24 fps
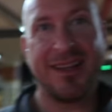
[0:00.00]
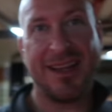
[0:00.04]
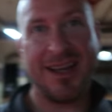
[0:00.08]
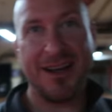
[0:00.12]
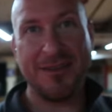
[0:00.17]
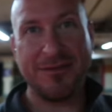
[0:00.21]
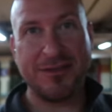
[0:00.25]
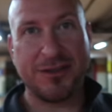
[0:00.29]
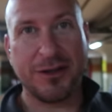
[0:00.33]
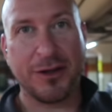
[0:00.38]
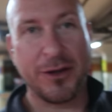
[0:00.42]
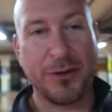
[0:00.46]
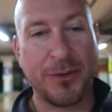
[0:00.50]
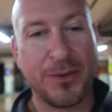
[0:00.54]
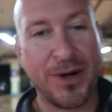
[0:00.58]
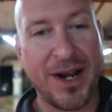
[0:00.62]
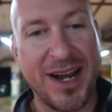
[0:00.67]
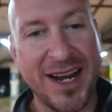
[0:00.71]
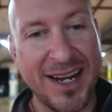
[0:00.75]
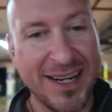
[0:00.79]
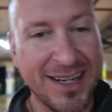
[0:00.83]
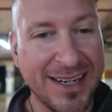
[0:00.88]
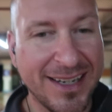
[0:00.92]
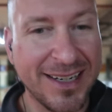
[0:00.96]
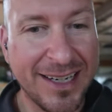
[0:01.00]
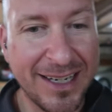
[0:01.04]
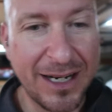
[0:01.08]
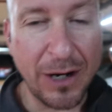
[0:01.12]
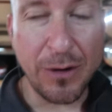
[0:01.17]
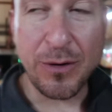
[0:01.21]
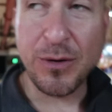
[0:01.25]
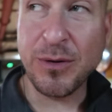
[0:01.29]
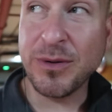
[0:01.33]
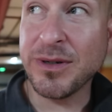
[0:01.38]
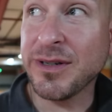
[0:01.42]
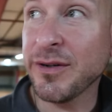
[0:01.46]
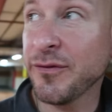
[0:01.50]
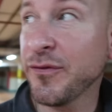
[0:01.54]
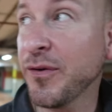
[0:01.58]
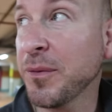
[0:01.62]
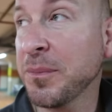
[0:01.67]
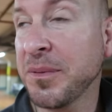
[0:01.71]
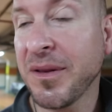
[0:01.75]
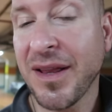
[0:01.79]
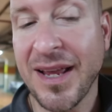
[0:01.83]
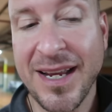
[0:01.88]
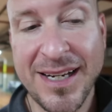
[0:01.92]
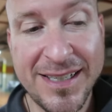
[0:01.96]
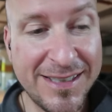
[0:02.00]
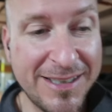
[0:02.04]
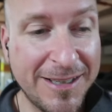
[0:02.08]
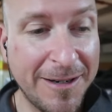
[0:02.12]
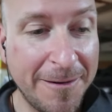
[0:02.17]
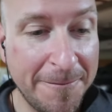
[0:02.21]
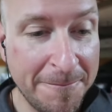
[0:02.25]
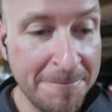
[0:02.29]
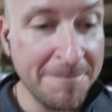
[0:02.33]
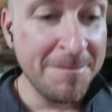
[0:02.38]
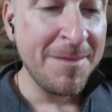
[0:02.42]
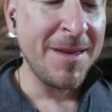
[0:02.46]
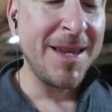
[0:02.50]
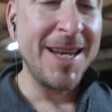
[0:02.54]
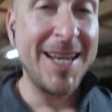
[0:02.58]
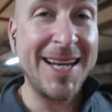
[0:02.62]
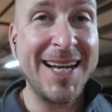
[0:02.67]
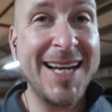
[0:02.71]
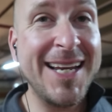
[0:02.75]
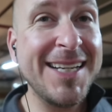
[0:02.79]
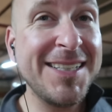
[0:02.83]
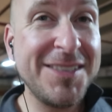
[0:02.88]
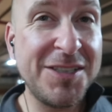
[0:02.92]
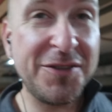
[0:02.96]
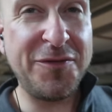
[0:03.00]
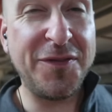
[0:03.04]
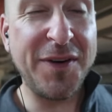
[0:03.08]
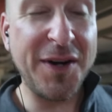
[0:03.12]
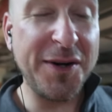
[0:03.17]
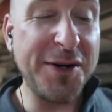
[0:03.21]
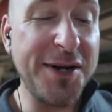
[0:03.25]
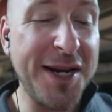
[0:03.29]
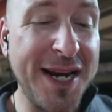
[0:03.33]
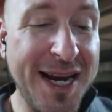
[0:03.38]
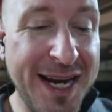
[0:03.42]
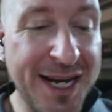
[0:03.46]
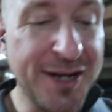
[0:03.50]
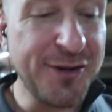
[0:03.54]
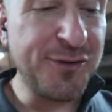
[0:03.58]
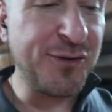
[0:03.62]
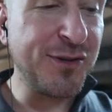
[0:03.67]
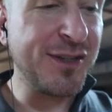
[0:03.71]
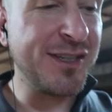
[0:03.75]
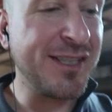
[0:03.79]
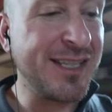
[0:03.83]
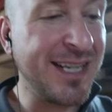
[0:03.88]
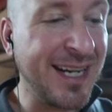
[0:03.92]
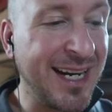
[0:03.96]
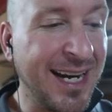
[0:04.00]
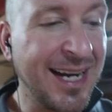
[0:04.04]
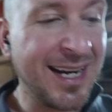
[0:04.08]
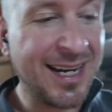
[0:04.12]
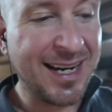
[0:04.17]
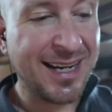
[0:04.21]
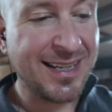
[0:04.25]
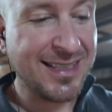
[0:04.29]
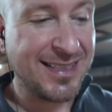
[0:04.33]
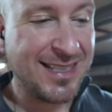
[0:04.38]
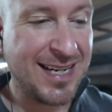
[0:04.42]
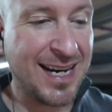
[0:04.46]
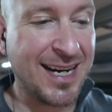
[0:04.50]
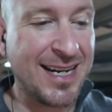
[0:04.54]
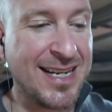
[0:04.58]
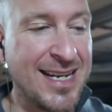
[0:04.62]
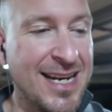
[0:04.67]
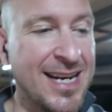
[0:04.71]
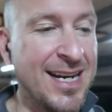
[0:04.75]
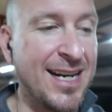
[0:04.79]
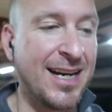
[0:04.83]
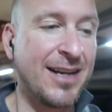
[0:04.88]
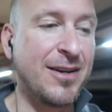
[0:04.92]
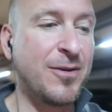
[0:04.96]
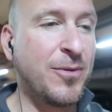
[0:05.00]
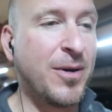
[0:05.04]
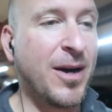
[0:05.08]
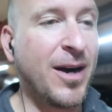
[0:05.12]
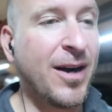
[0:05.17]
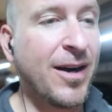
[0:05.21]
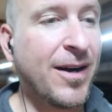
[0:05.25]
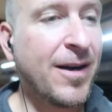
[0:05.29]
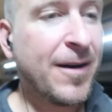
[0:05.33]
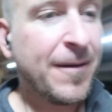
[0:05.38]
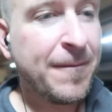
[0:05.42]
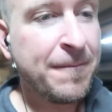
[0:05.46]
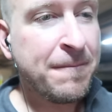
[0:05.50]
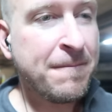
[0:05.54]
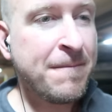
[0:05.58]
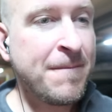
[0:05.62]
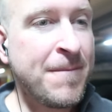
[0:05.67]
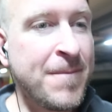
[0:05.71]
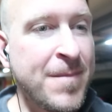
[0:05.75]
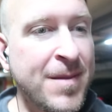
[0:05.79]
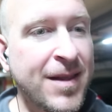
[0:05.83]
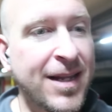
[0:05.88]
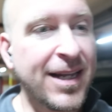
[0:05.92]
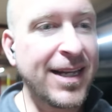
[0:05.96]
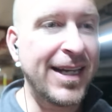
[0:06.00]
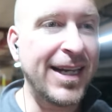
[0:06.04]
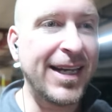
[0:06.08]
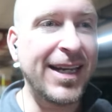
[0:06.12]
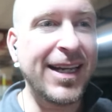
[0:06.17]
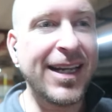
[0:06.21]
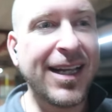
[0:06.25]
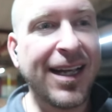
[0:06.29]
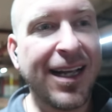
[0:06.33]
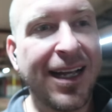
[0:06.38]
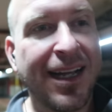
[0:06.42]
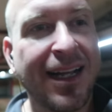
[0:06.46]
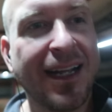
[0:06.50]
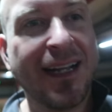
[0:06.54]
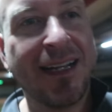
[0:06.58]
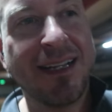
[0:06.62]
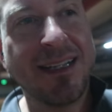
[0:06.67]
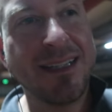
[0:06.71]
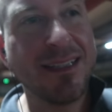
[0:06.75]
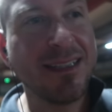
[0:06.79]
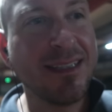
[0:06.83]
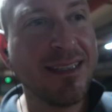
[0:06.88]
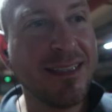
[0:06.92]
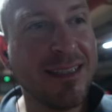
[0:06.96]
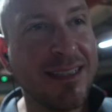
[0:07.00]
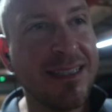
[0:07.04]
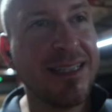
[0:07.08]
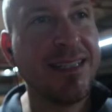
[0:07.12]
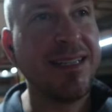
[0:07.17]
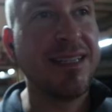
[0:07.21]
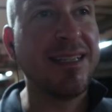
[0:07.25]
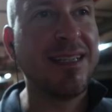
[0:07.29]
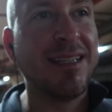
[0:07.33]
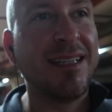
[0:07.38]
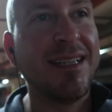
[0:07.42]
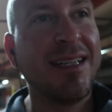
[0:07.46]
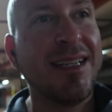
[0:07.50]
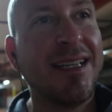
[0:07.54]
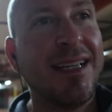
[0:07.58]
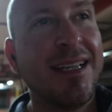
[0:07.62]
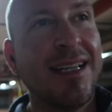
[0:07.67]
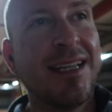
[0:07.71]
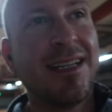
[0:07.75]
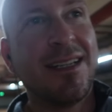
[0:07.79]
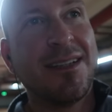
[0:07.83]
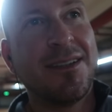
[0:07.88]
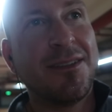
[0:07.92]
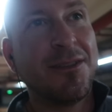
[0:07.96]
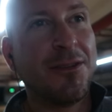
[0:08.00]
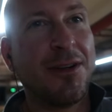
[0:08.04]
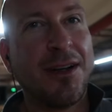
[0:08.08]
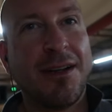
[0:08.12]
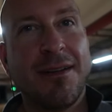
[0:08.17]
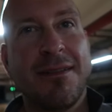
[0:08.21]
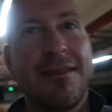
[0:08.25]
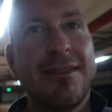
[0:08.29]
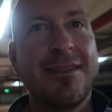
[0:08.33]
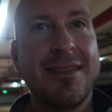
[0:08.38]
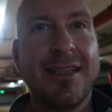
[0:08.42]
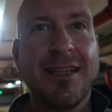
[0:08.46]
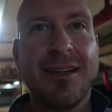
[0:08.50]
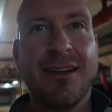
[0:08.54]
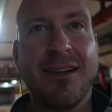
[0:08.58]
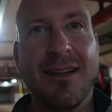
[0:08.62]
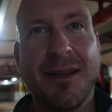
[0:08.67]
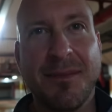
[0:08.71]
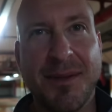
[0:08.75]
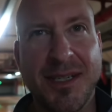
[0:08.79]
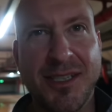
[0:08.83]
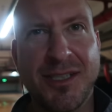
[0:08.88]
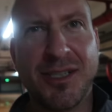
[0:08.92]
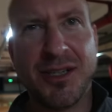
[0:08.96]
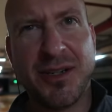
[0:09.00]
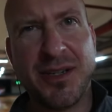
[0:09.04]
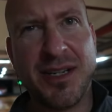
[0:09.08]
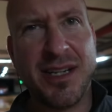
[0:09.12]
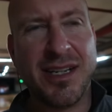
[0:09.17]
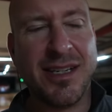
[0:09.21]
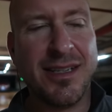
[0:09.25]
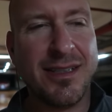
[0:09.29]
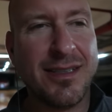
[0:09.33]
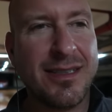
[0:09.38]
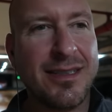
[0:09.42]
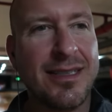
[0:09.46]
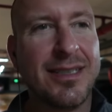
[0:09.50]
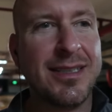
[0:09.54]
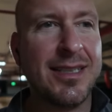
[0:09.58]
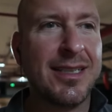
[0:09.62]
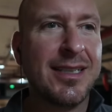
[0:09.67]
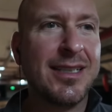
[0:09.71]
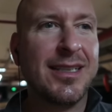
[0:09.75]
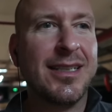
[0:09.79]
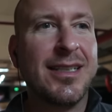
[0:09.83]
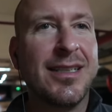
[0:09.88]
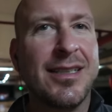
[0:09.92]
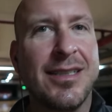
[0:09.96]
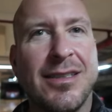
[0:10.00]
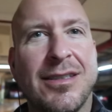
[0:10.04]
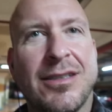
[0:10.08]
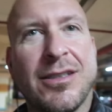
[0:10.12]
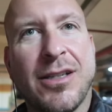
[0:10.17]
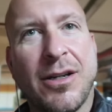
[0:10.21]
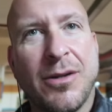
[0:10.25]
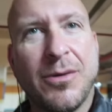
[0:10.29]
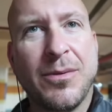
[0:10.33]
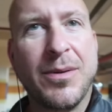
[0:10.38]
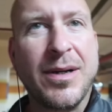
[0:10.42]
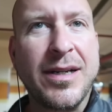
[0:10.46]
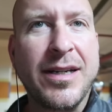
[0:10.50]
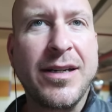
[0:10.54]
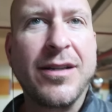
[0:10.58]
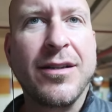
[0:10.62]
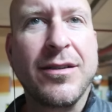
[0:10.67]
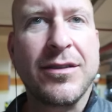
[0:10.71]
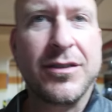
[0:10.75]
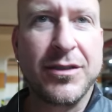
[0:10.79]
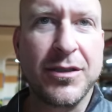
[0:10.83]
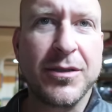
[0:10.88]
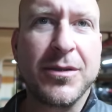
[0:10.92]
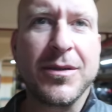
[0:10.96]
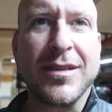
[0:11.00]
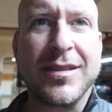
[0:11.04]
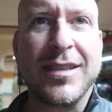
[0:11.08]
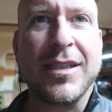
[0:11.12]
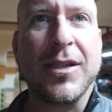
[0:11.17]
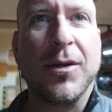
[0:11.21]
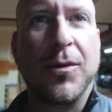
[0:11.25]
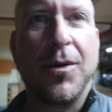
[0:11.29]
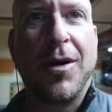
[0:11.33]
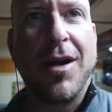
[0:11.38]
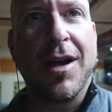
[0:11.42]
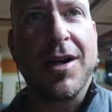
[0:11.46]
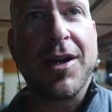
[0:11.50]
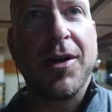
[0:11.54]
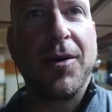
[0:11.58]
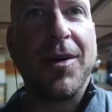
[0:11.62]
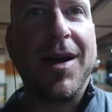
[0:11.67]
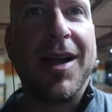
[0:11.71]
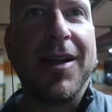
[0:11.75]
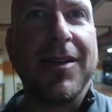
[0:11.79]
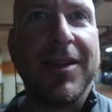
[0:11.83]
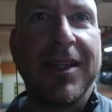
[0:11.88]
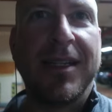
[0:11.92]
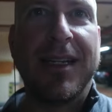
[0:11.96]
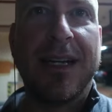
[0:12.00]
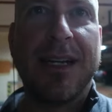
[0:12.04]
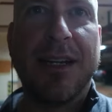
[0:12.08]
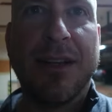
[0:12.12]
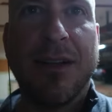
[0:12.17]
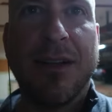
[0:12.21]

the left or the right and go to a different place. He does a very interesting technique where he uh, well, here, let me show you. So what he'll do is he'll walk around and then